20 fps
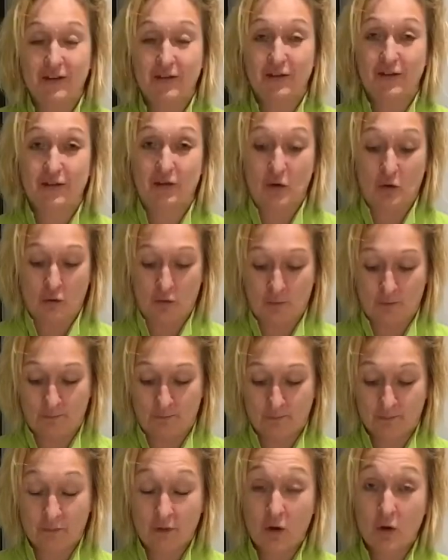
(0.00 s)
So
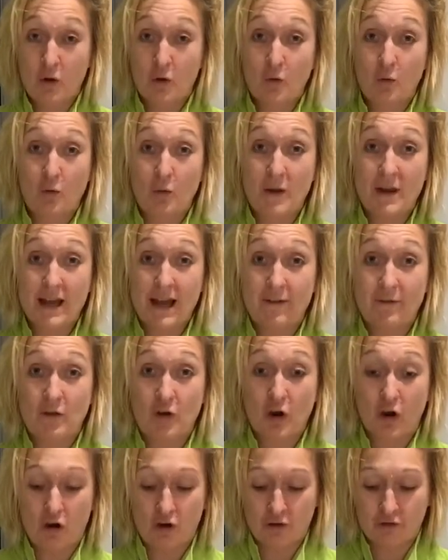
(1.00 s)
we have
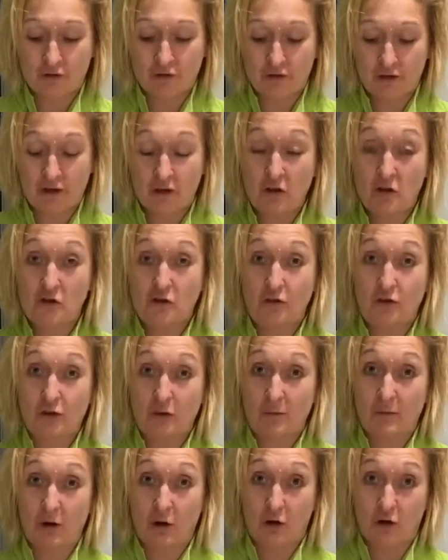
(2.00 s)
got
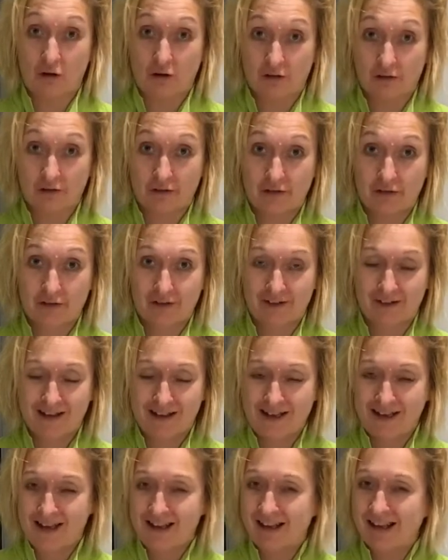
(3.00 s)
some lungs.
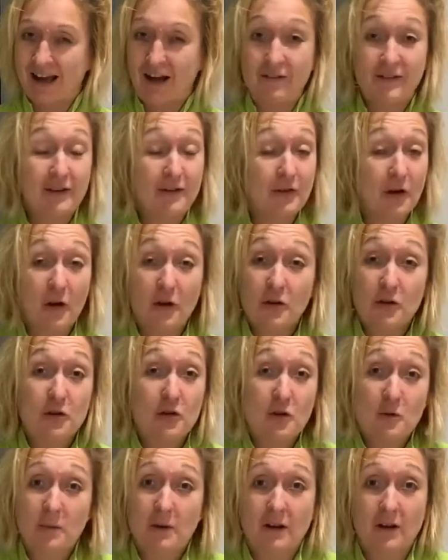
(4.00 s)
Now these aren't
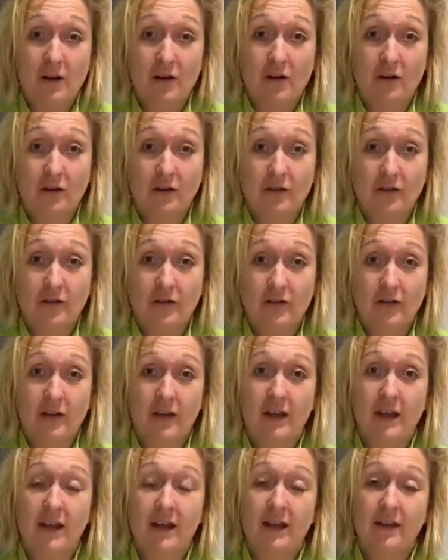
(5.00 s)
human lungs,
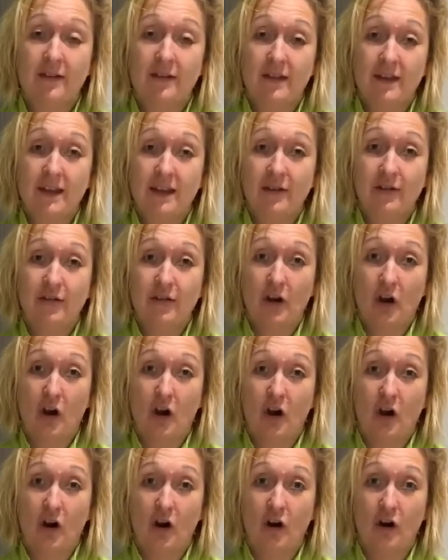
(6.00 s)
these
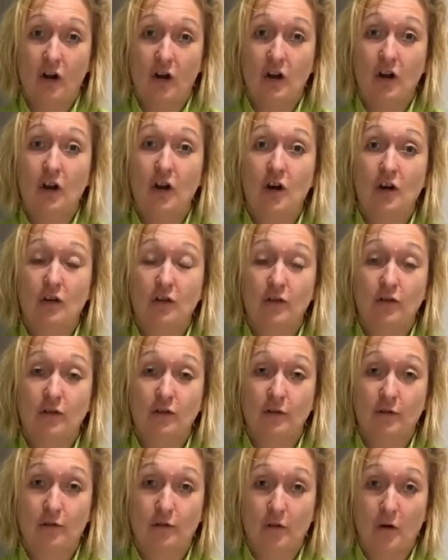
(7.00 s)
are
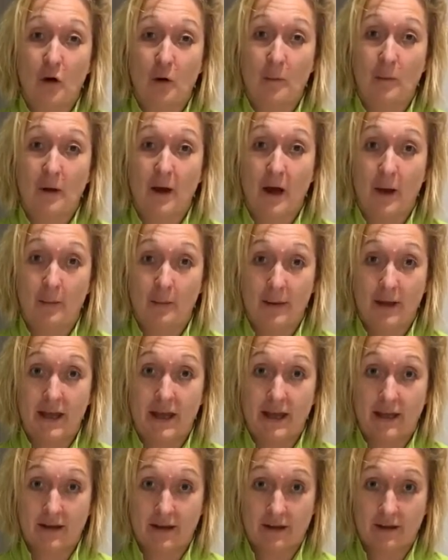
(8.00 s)
lungs from a
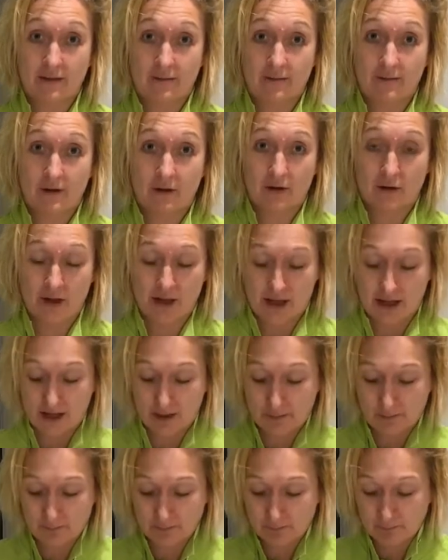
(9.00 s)
pig,
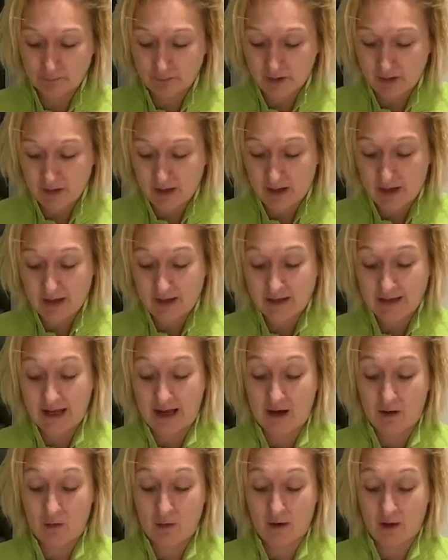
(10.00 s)
okay?
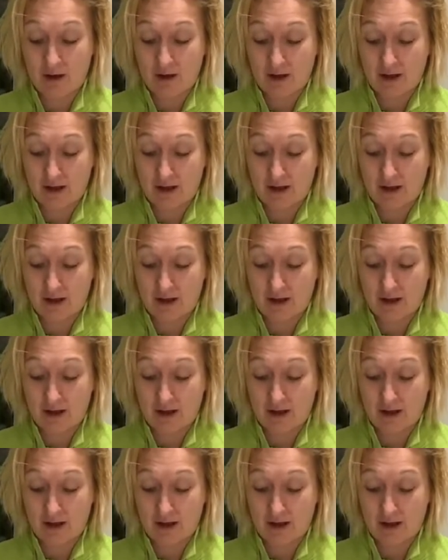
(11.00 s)
Now